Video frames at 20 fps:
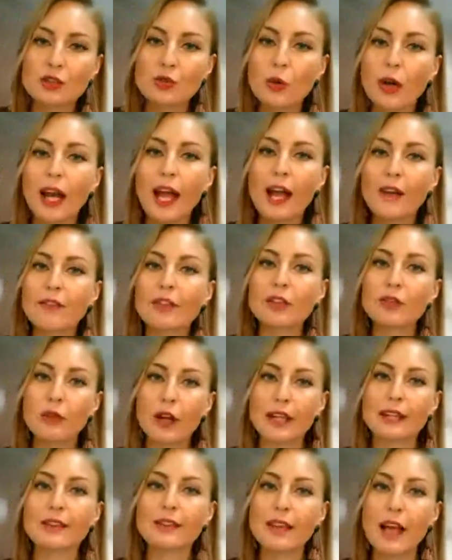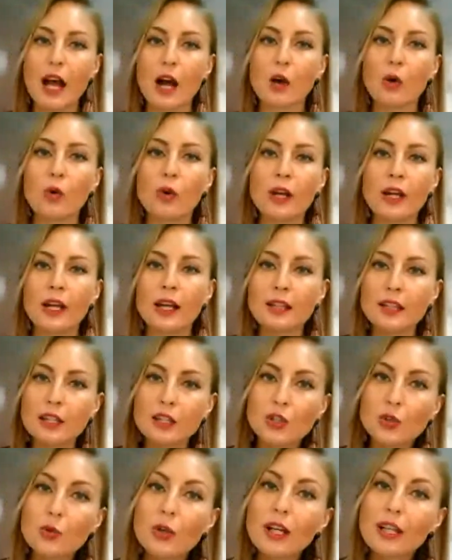that you are having right now
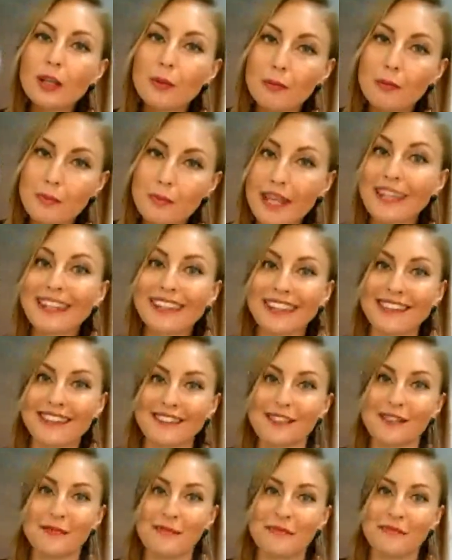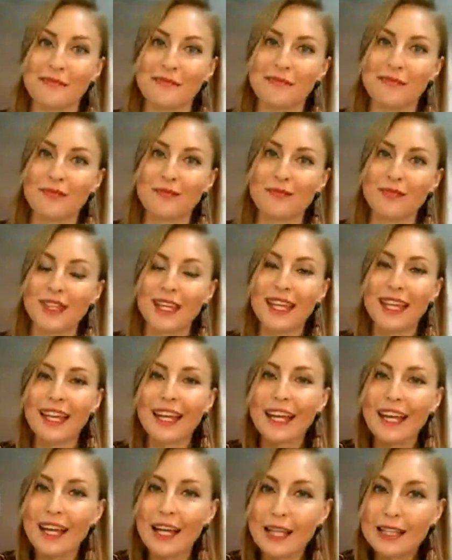that you're going to make it?
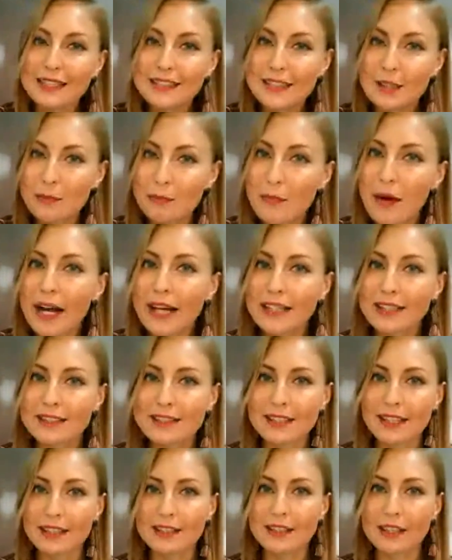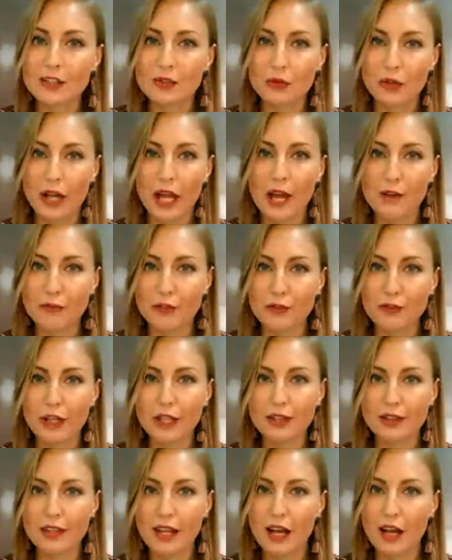Is the mindset that you're
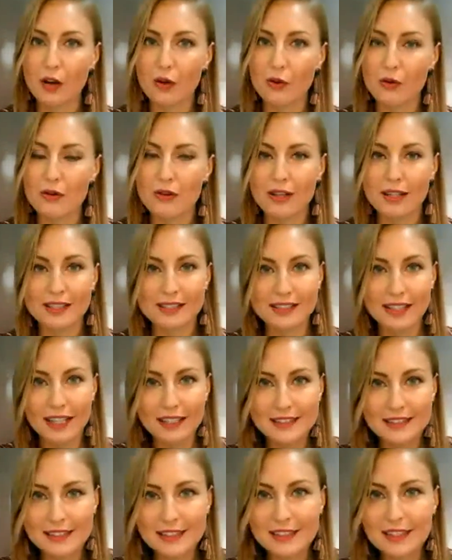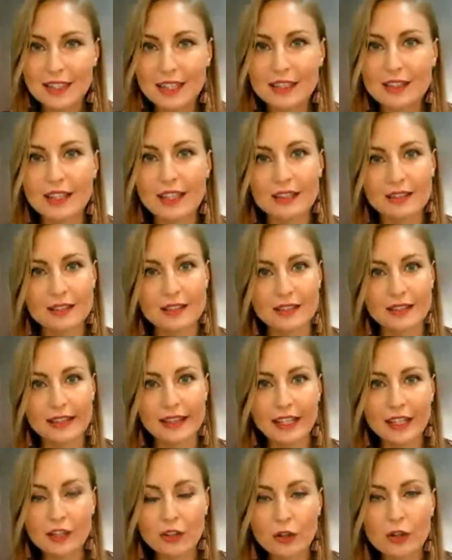having right now is the idea that
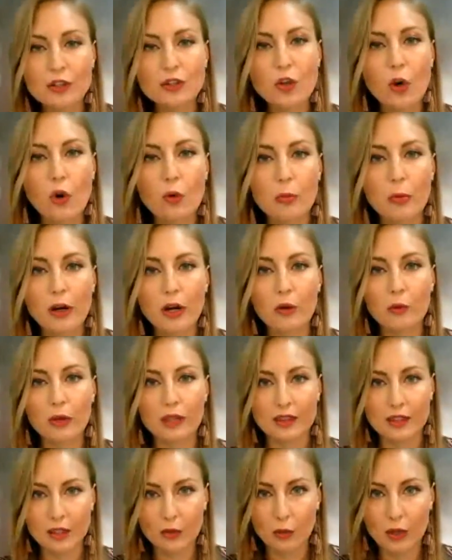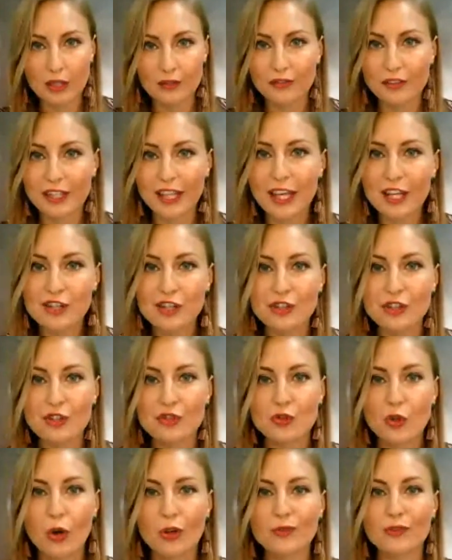in October, when the
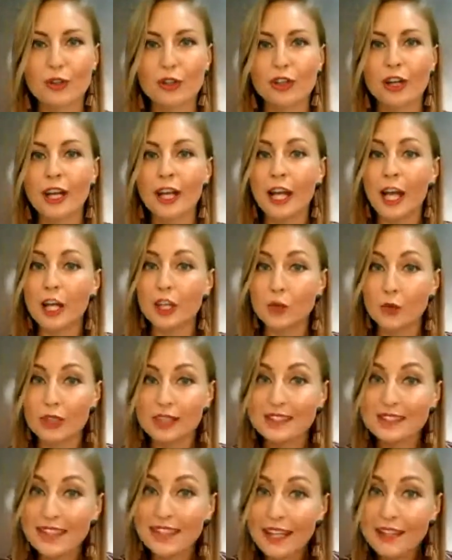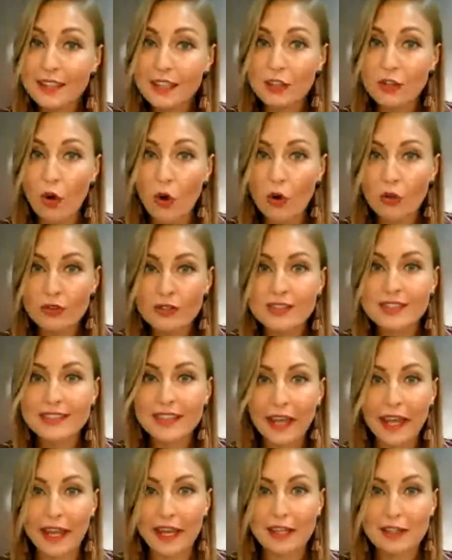qualification is over, you are standing on
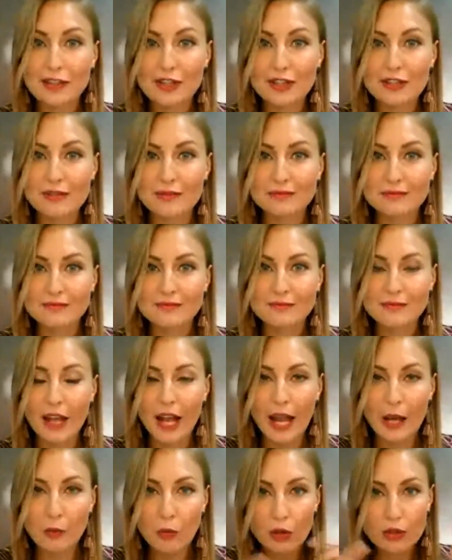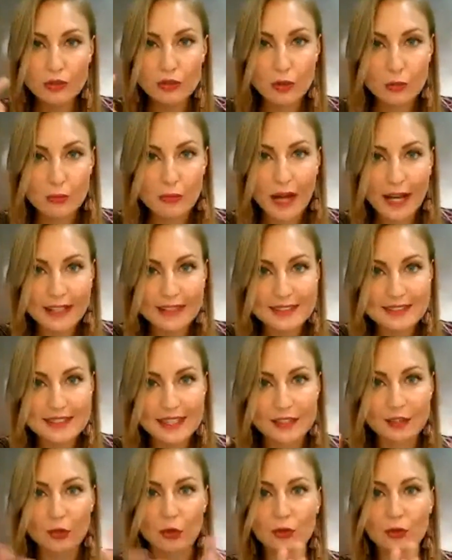stage. I want your mindset